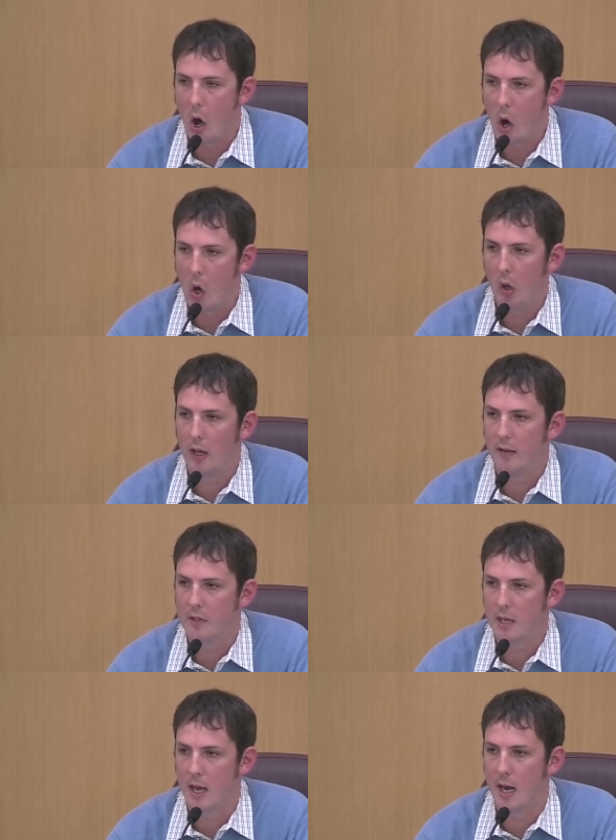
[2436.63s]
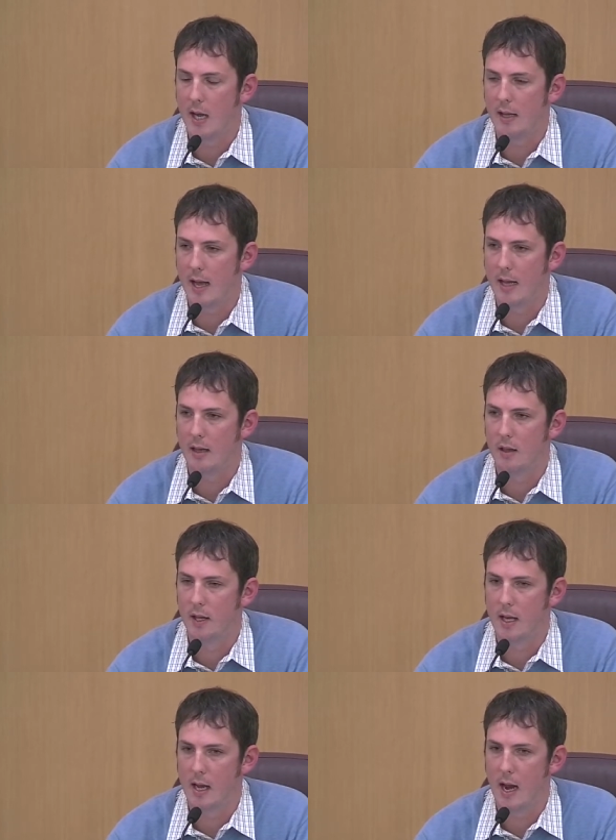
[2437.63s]
All have said that
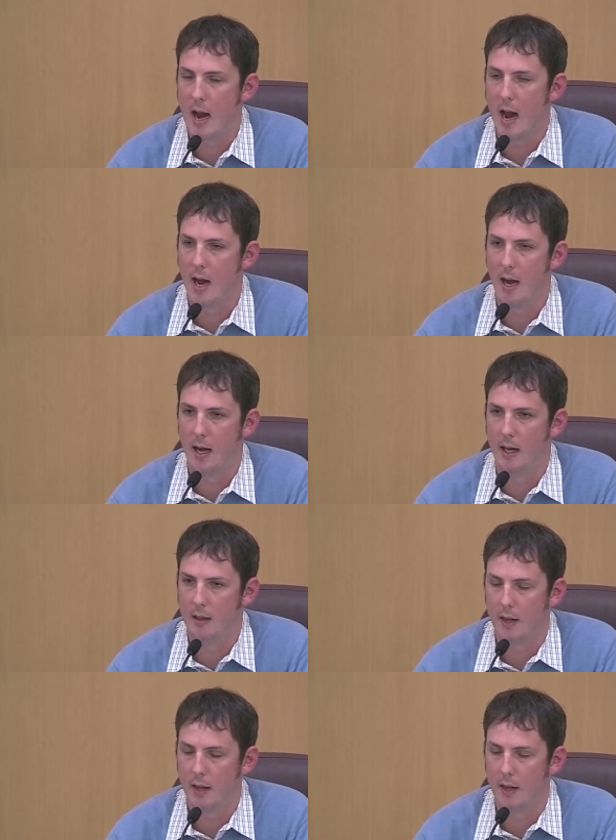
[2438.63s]
the uh,